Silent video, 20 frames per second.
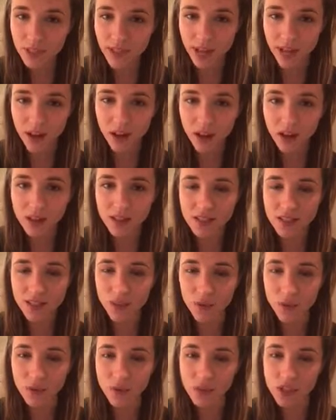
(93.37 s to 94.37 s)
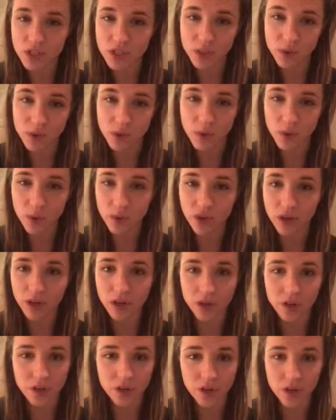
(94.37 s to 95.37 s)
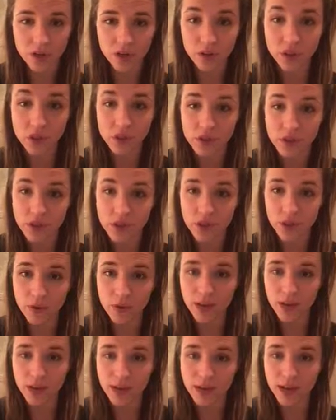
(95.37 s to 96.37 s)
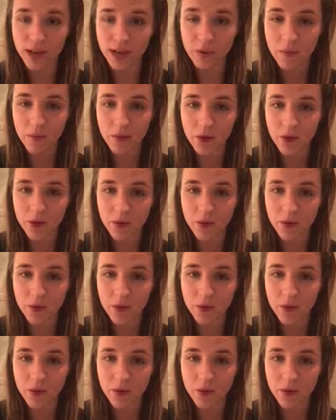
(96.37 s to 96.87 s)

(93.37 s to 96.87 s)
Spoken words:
And honestly, we were just doing what we needed to knew to do at that time.